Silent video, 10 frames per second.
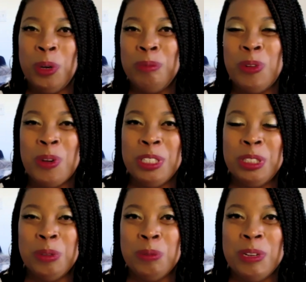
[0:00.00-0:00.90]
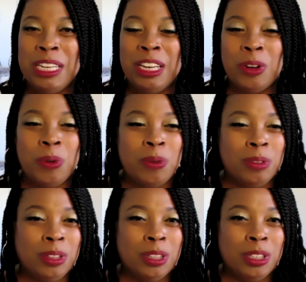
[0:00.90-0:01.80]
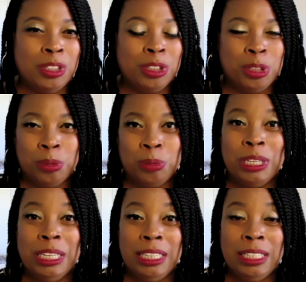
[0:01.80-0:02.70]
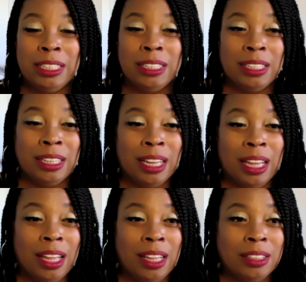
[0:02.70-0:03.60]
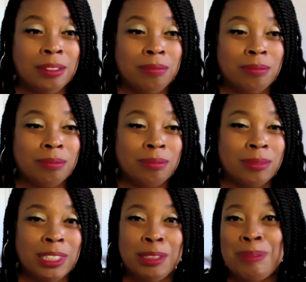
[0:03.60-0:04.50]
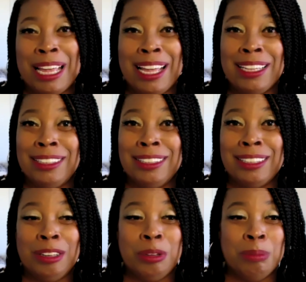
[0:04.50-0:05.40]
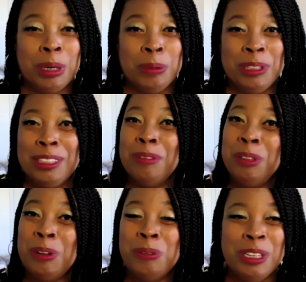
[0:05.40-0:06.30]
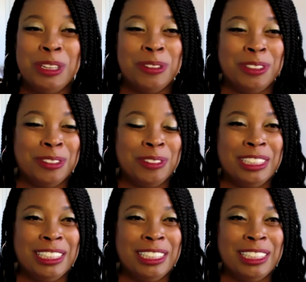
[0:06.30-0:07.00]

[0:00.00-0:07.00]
I'm going to read it on the screen because my eyes is a little blurry. So we're going to read it on the screen